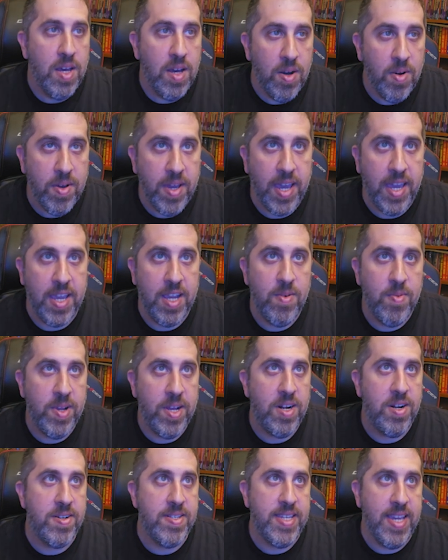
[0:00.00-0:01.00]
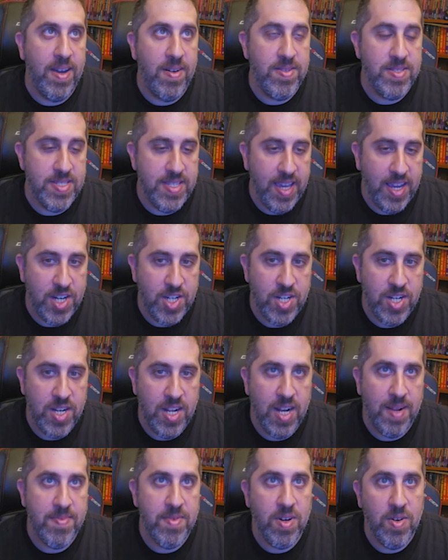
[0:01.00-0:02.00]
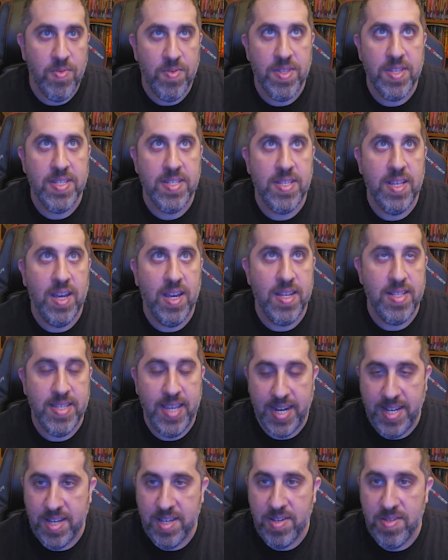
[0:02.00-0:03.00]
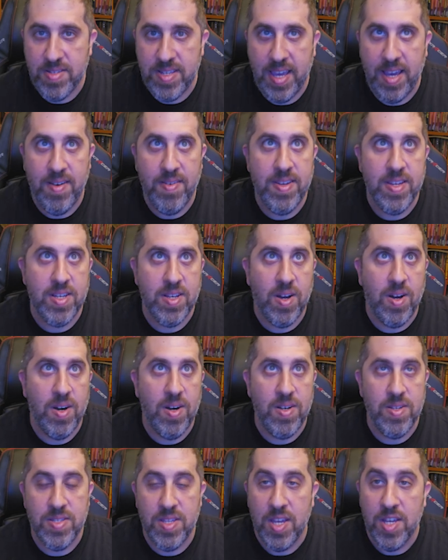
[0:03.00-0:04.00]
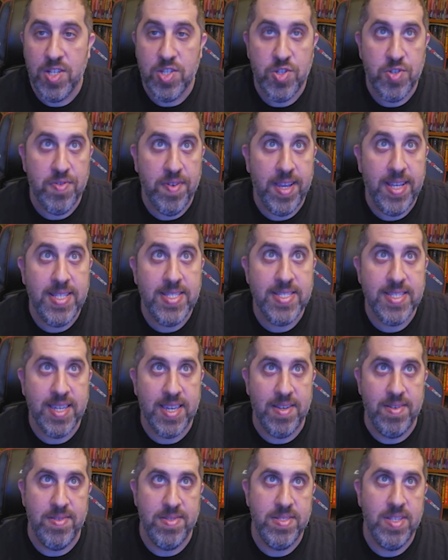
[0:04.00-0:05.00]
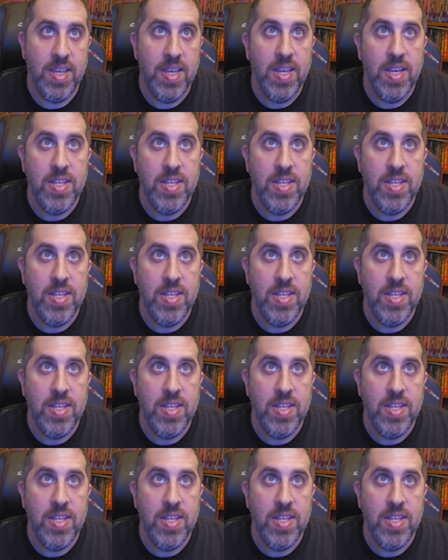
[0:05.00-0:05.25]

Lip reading: Okay, here we are in our talent section, and I'm going with a technical talent called Trade Skills.